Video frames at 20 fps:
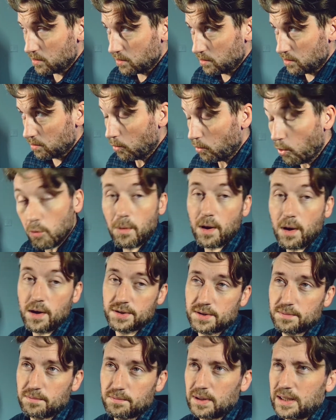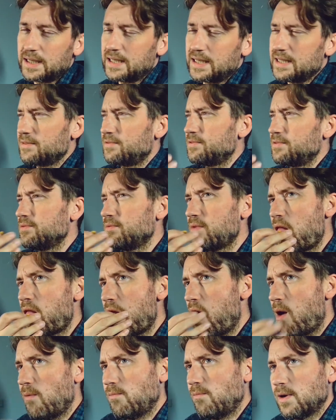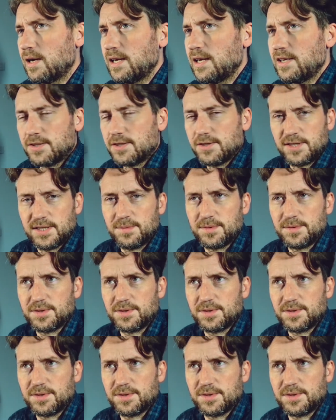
almost completely different, but at least in terms of